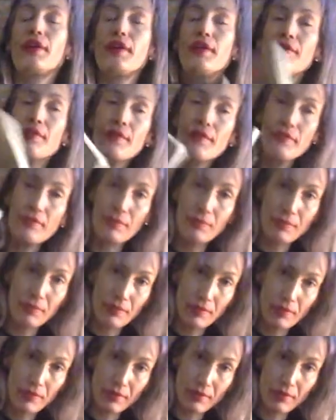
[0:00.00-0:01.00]
in this
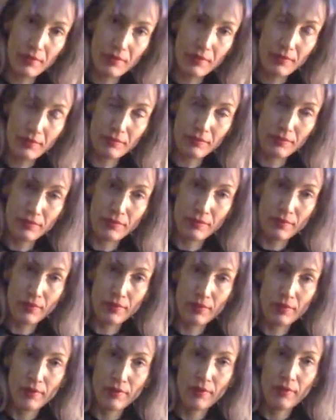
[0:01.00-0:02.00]
book,
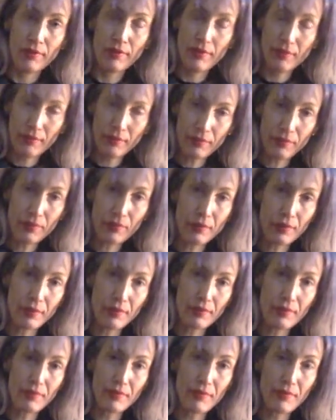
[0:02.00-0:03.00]
there is, of course,
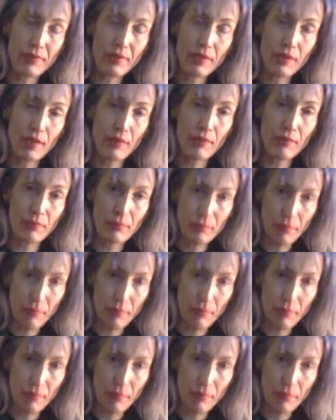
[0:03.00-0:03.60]
a very elaborate